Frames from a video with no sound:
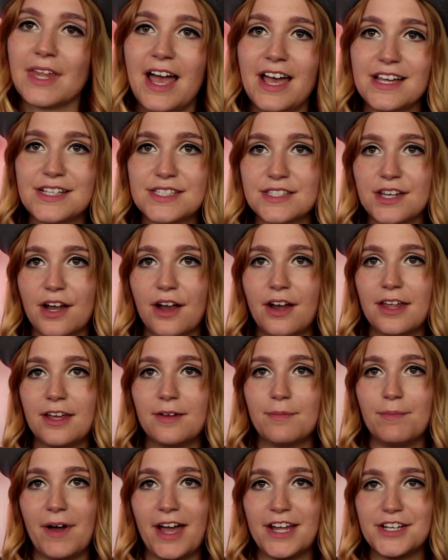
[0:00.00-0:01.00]
I
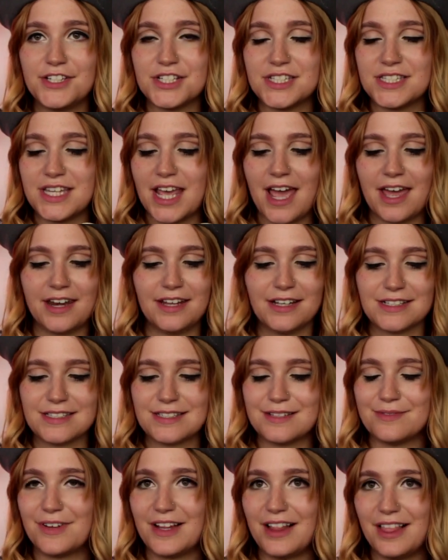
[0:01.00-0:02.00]
started by just adding
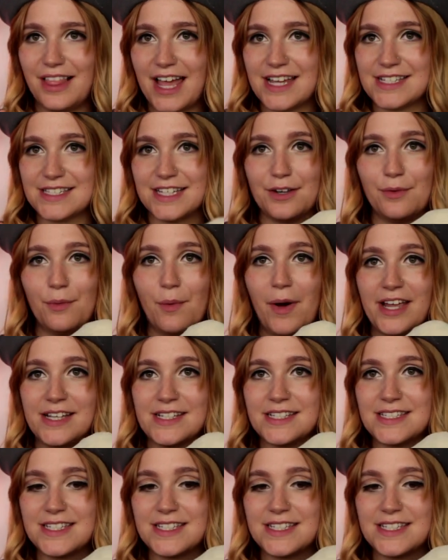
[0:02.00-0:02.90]
some classic white